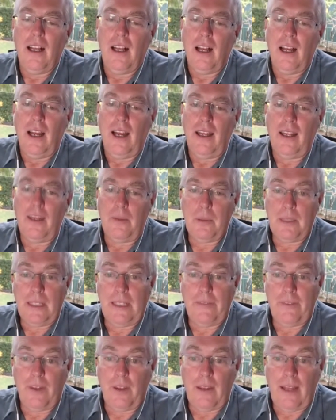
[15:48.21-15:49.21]
And I believe
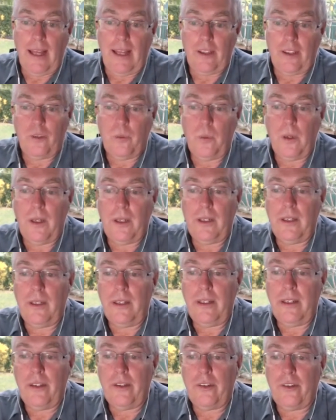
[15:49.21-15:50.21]
the last one
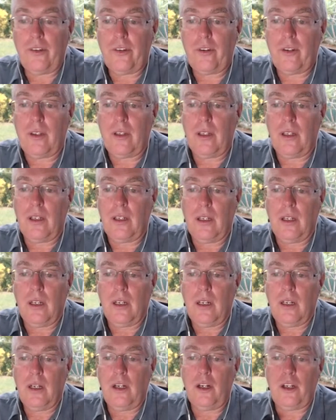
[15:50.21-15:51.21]
is
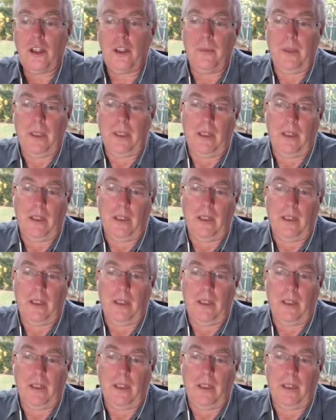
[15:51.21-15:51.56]
curcumin.